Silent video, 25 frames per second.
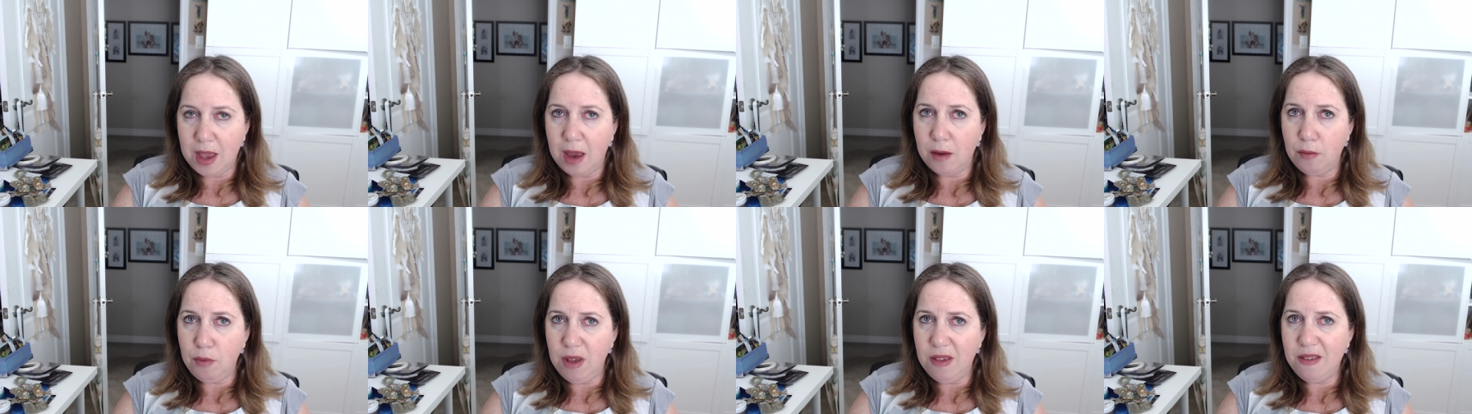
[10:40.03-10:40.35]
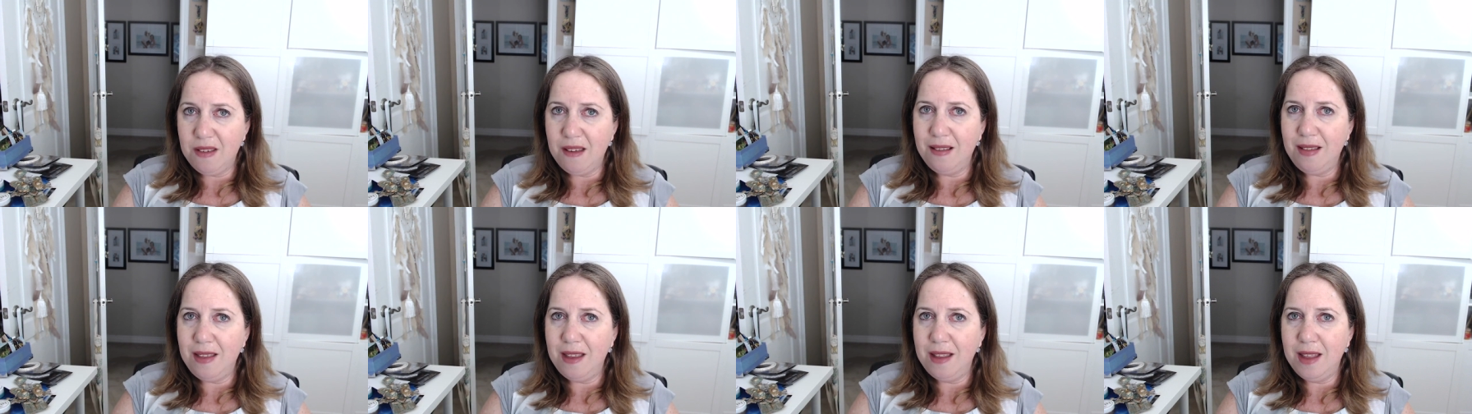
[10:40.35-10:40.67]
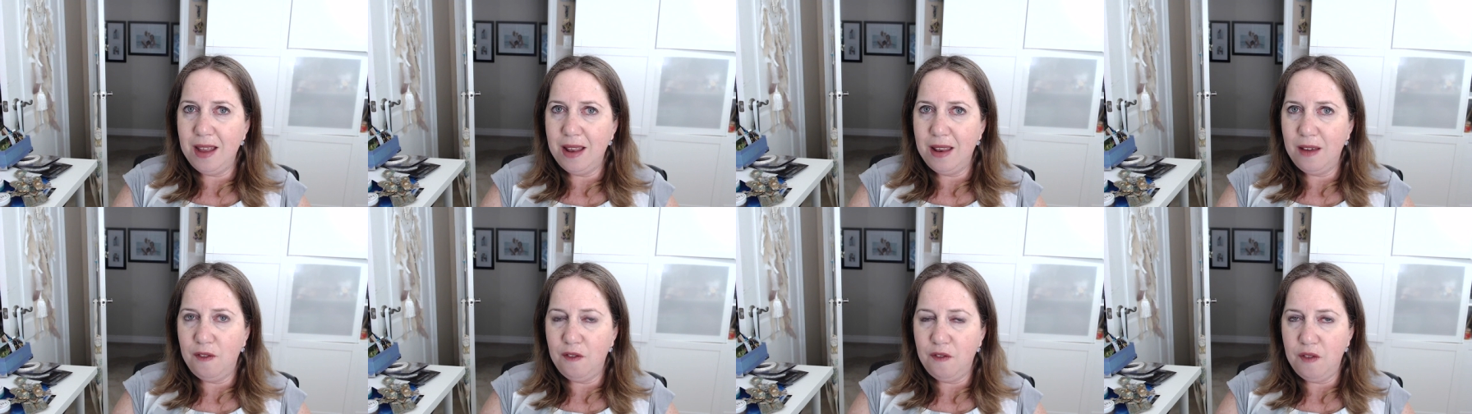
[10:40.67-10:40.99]
I recently
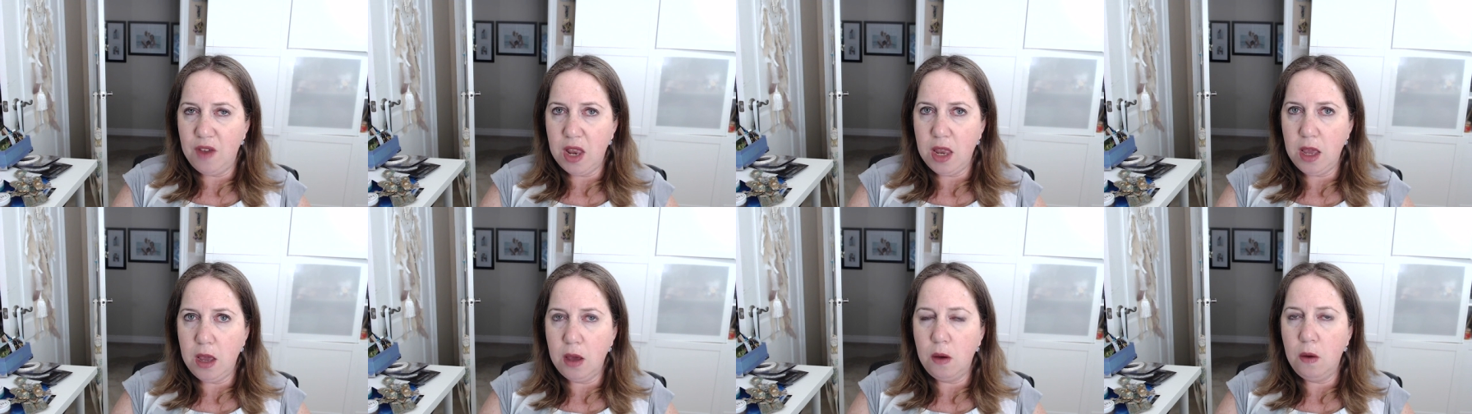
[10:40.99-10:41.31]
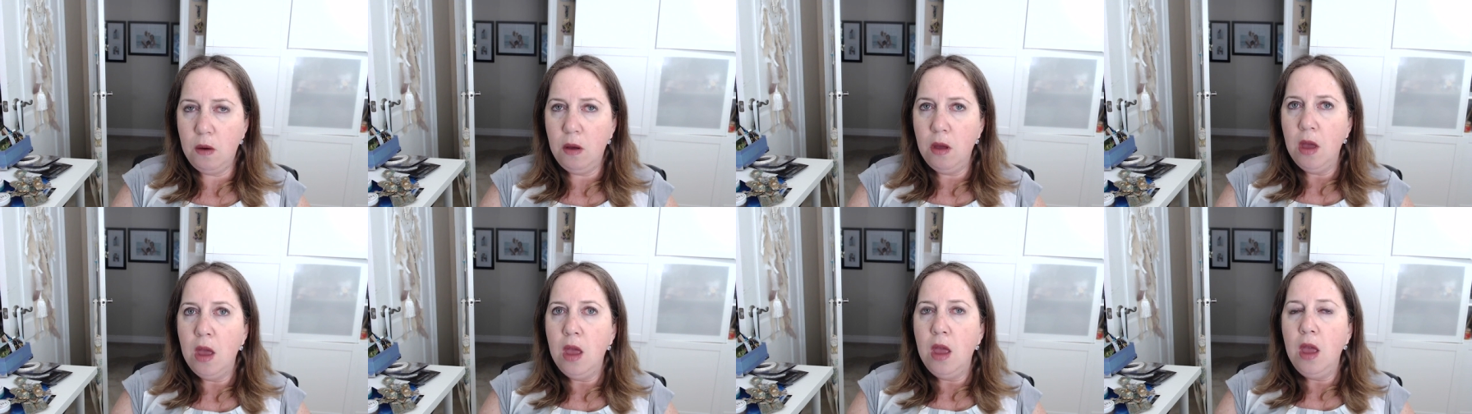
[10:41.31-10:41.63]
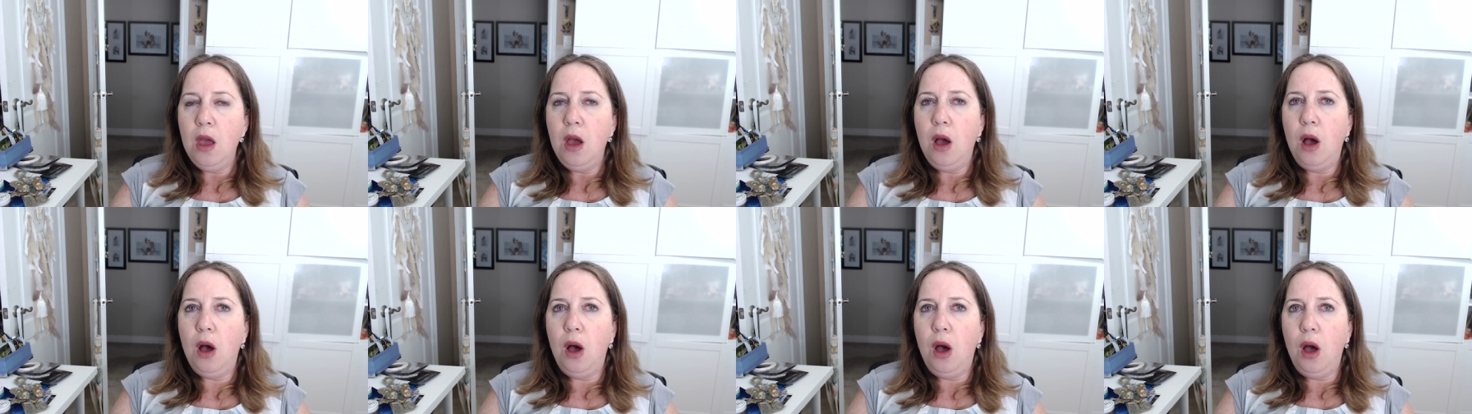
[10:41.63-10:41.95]
did a video
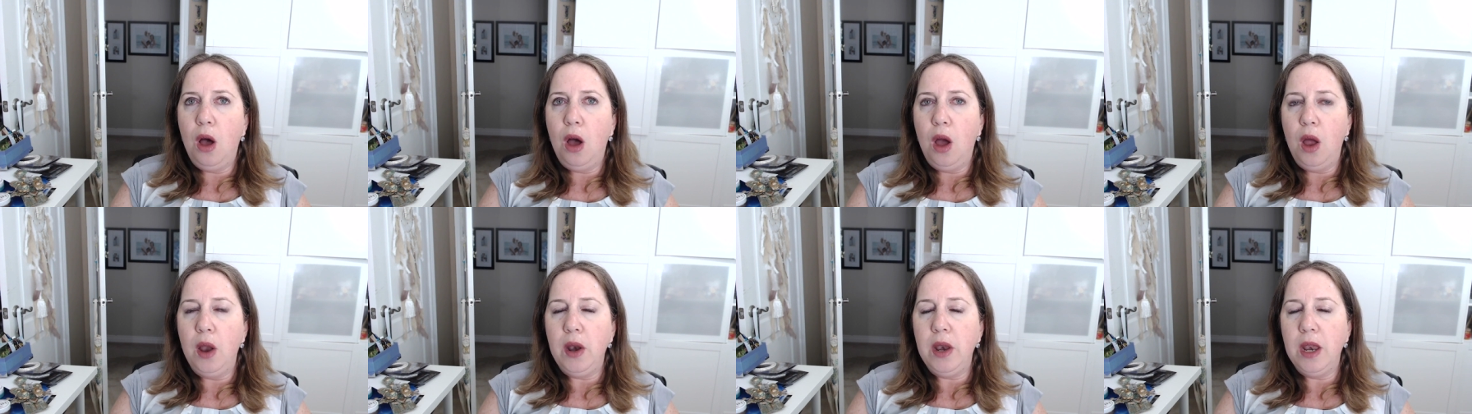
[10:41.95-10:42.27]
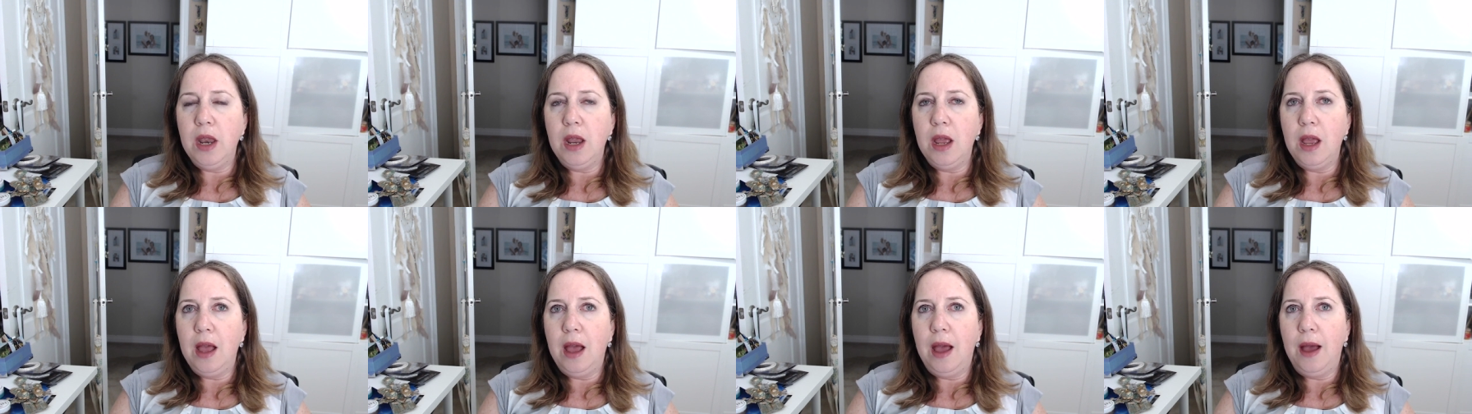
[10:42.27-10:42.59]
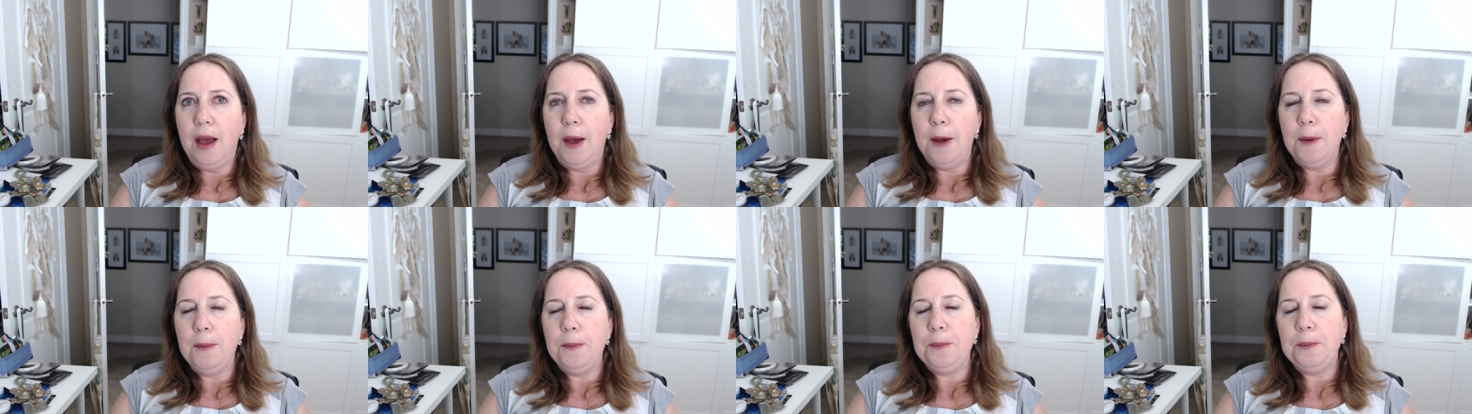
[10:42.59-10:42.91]
on
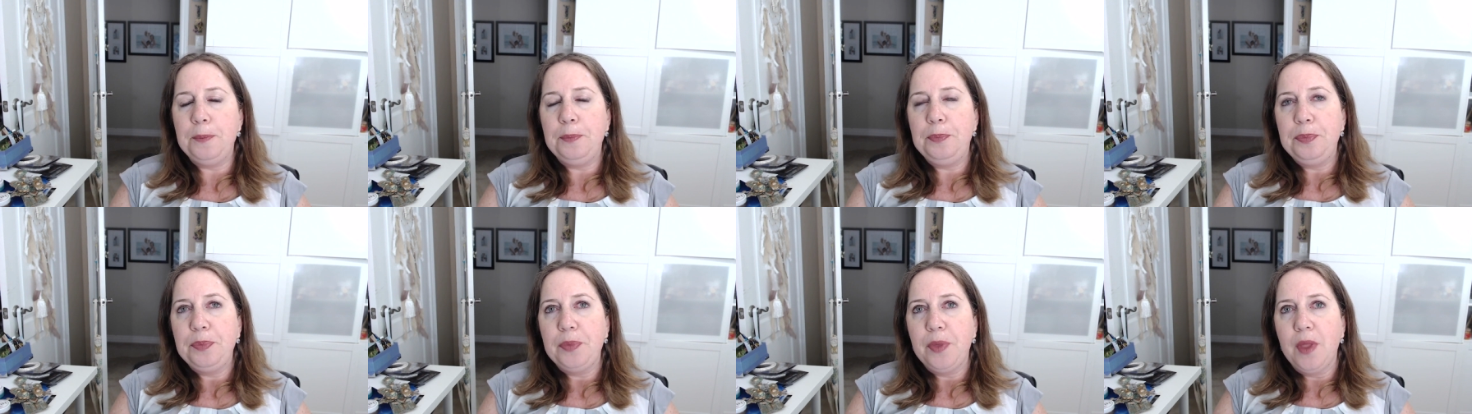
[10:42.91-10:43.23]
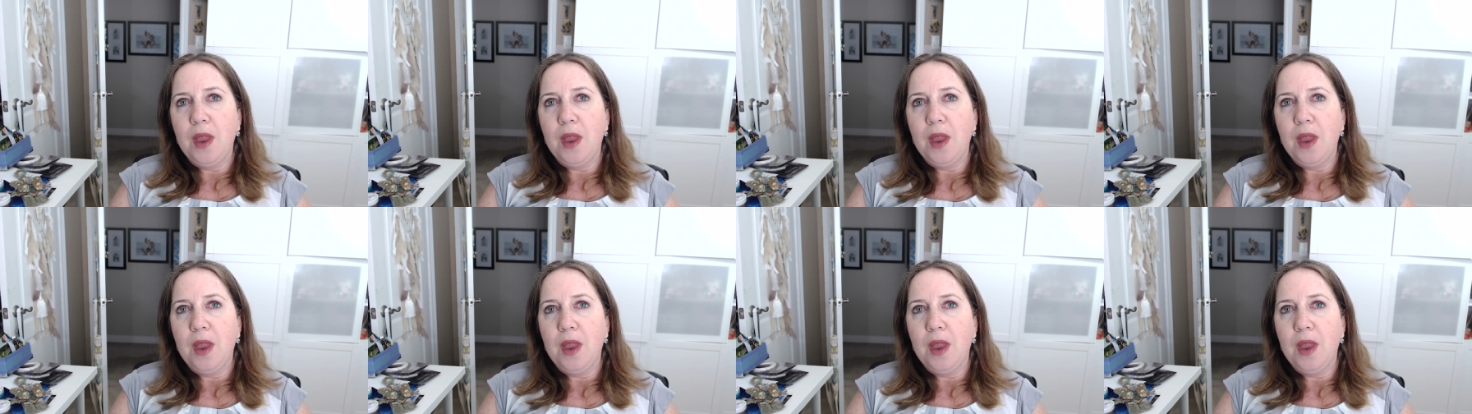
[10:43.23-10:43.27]
um,